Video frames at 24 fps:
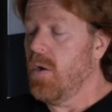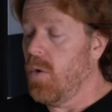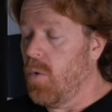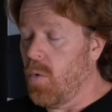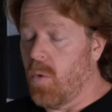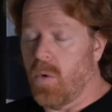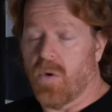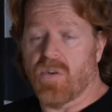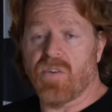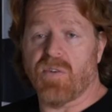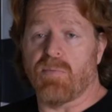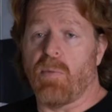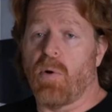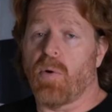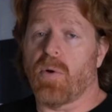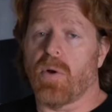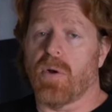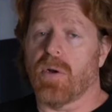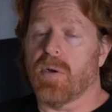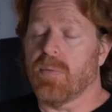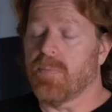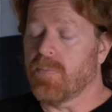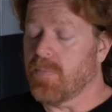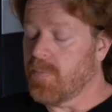or
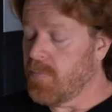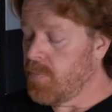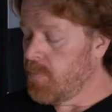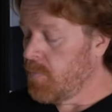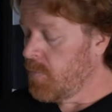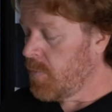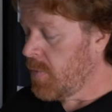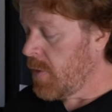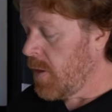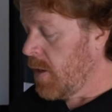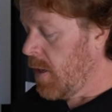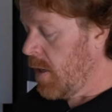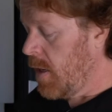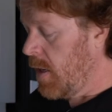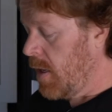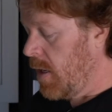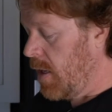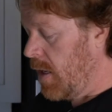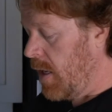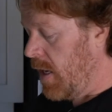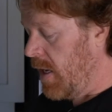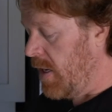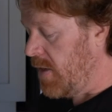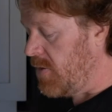smoker,
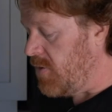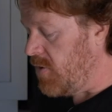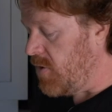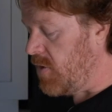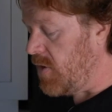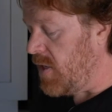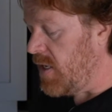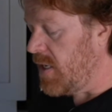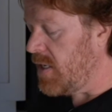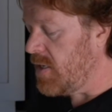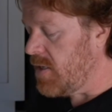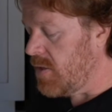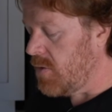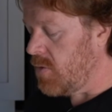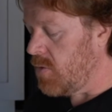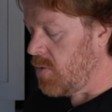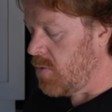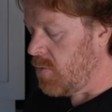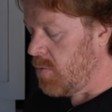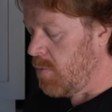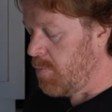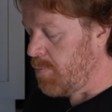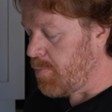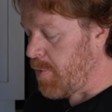is you need
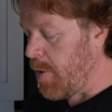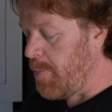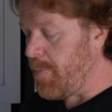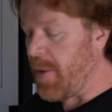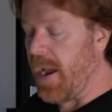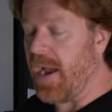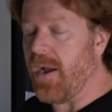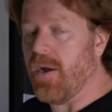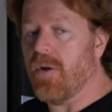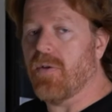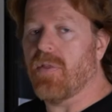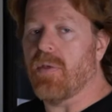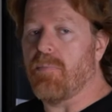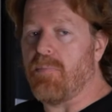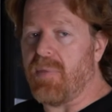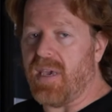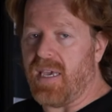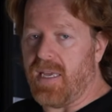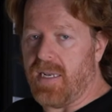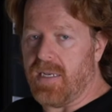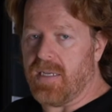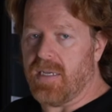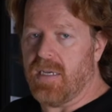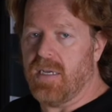to prepare the
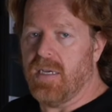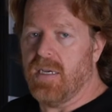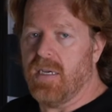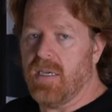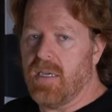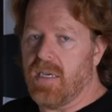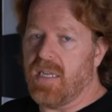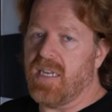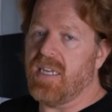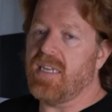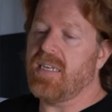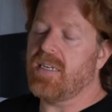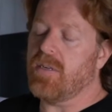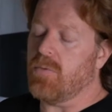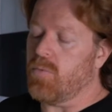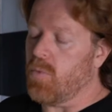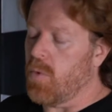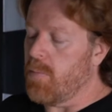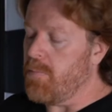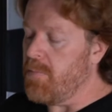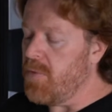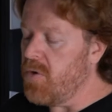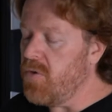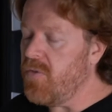meat. You need to
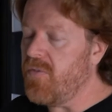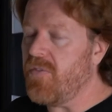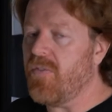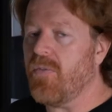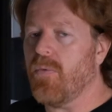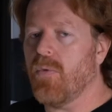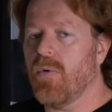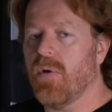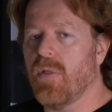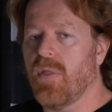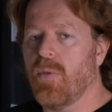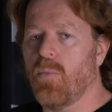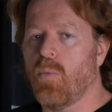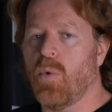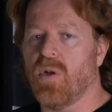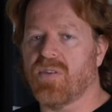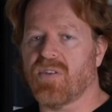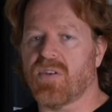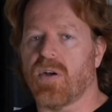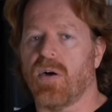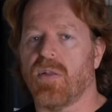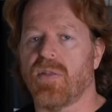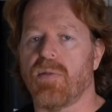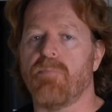remove what's
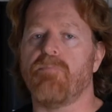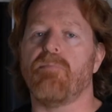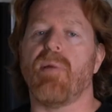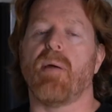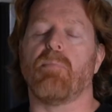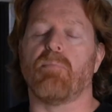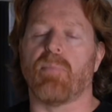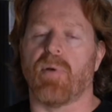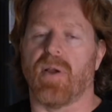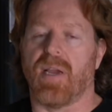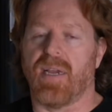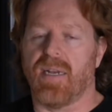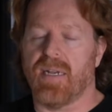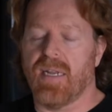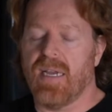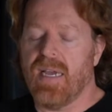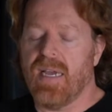called the membrane.